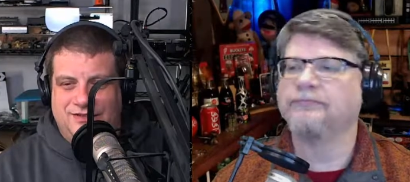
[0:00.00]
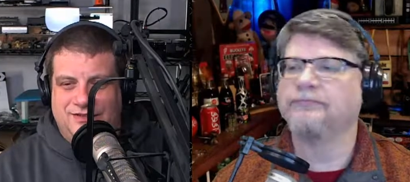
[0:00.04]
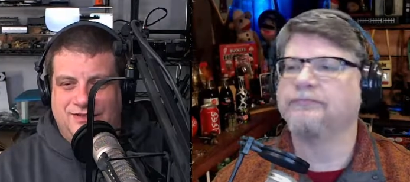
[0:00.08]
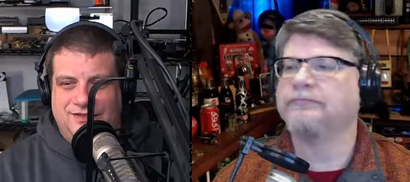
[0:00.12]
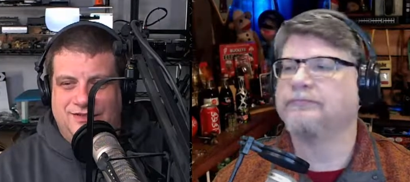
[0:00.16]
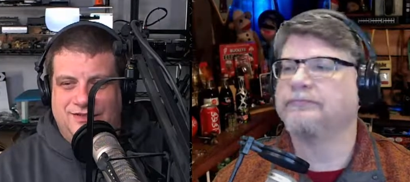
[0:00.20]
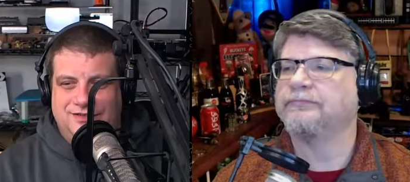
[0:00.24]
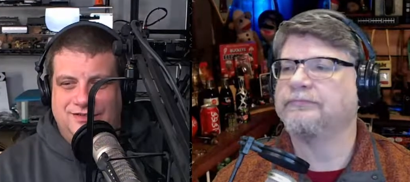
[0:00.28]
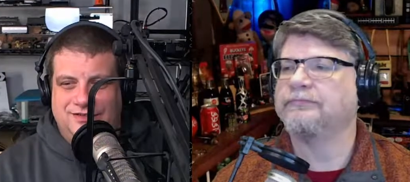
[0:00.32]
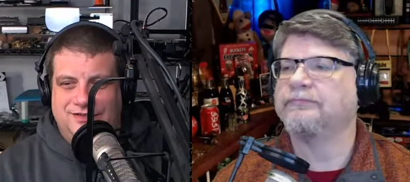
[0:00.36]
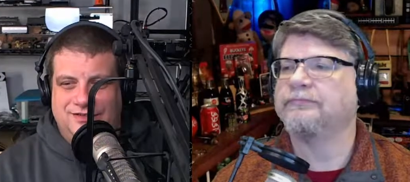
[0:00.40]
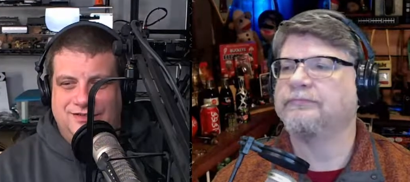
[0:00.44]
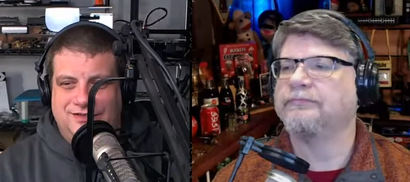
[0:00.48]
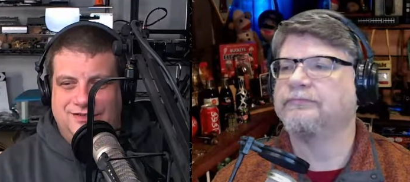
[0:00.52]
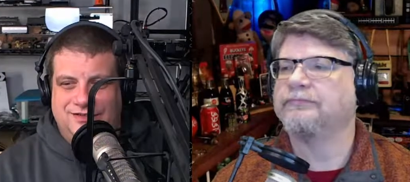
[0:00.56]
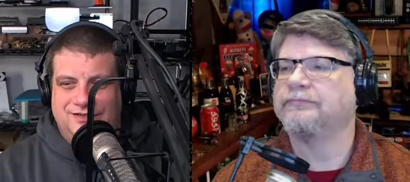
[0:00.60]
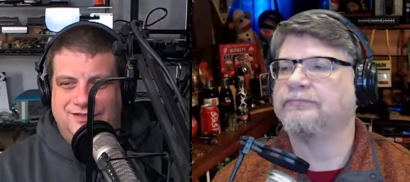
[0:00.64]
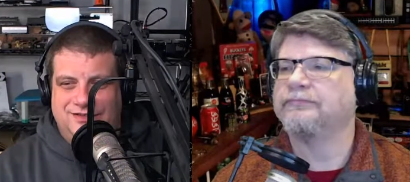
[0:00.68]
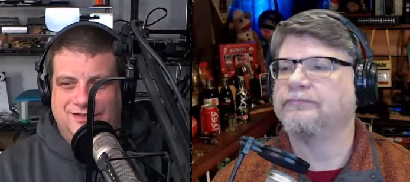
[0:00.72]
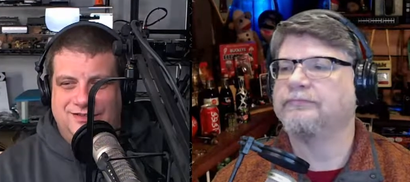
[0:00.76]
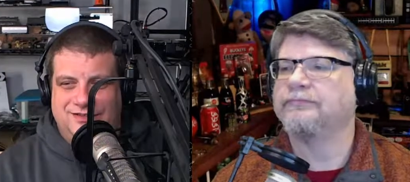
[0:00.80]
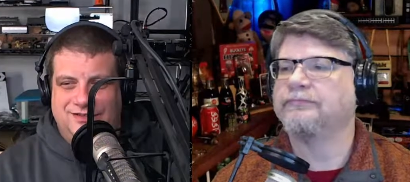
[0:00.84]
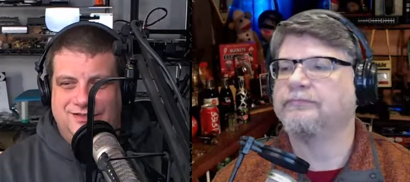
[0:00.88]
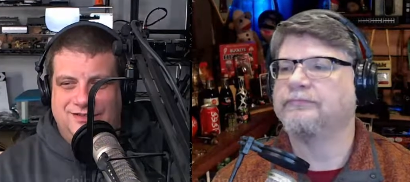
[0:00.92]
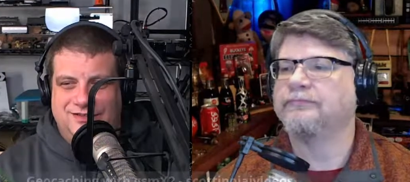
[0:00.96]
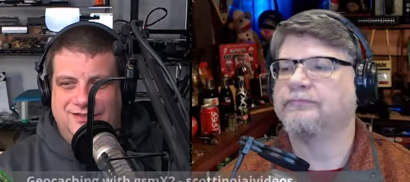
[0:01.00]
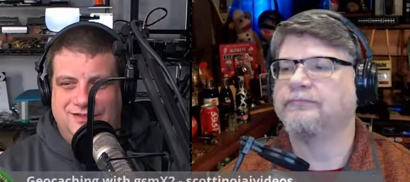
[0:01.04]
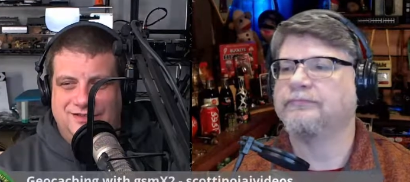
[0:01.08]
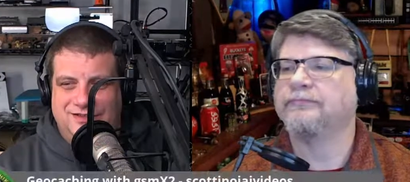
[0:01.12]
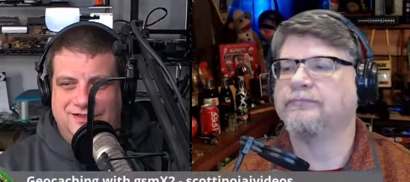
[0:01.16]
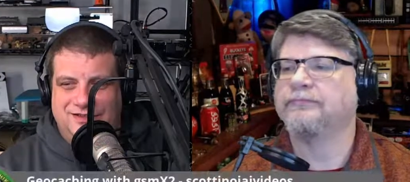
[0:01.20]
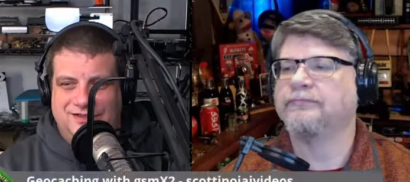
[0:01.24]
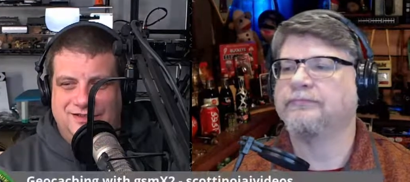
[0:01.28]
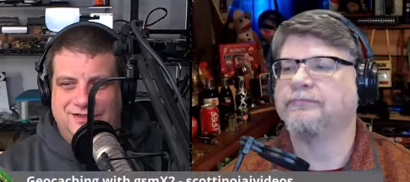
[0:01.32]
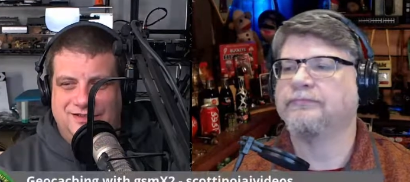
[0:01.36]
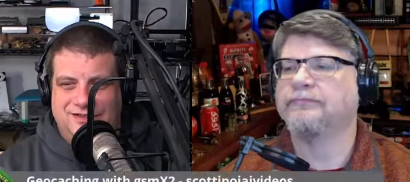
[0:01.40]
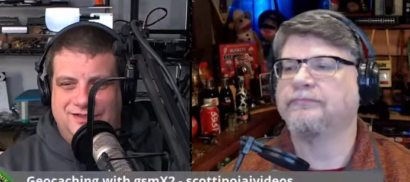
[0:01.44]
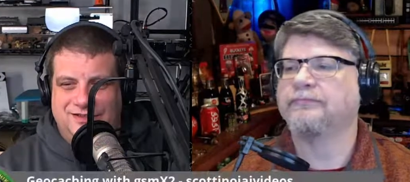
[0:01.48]

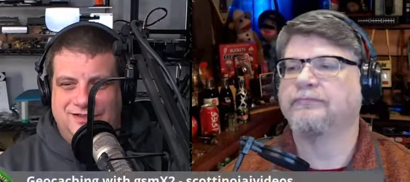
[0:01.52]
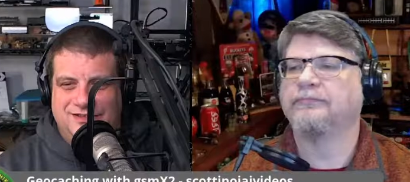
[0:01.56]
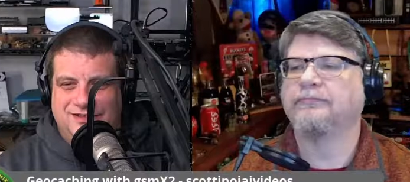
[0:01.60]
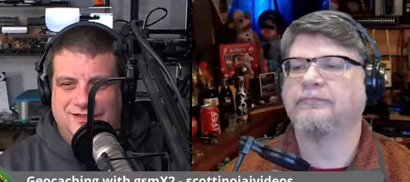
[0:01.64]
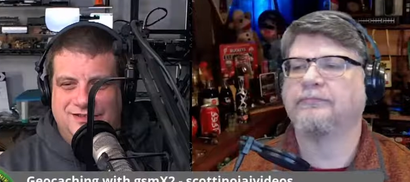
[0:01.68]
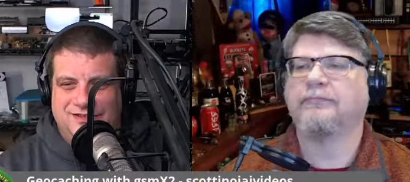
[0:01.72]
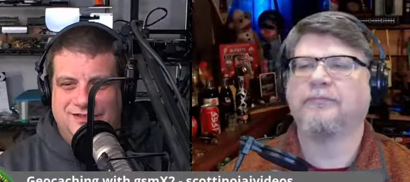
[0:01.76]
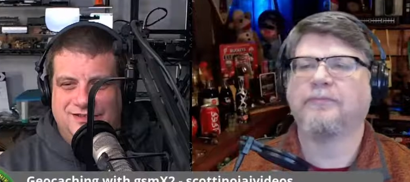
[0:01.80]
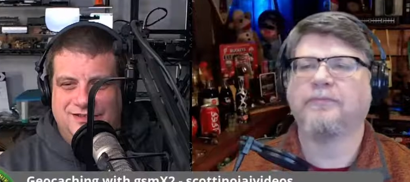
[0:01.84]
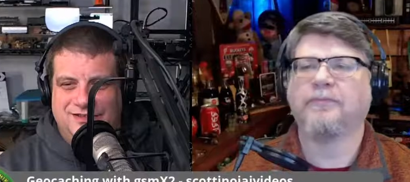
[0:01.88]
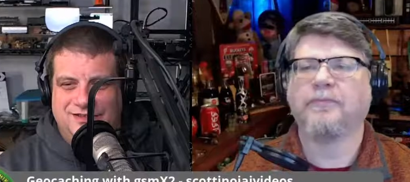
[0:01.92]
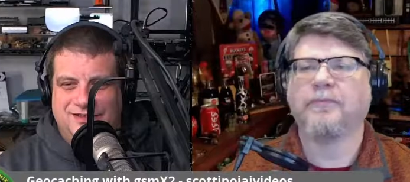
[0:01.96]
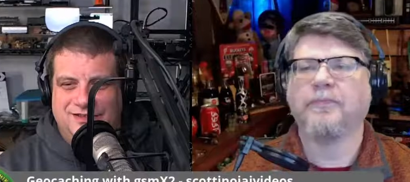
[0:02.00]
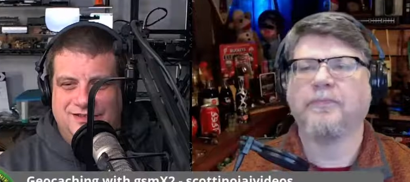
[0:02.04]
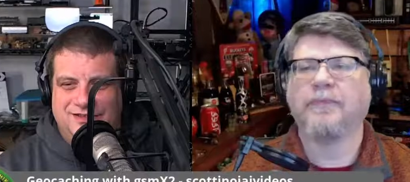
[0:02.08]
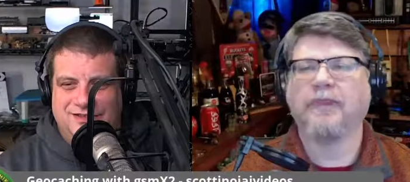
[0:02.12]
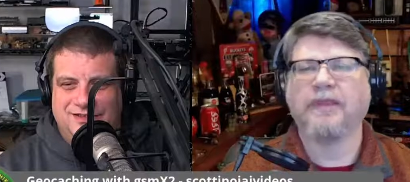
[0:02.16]
Nobody speaks.